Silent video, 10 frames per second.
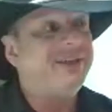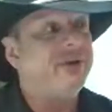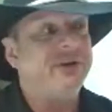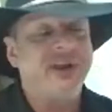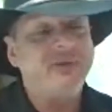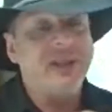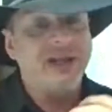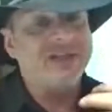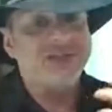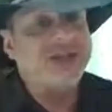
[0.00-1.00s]
They're definitely
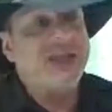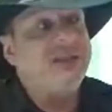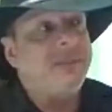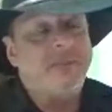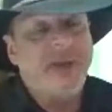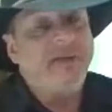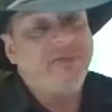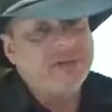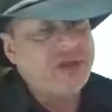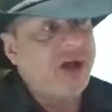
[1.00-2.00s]
not seeking the
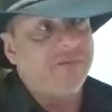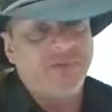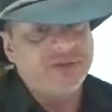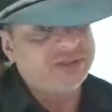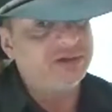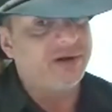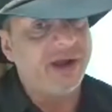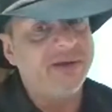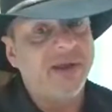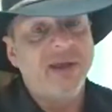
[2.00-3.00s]
benefits of the
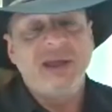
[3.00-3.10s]
cigarette.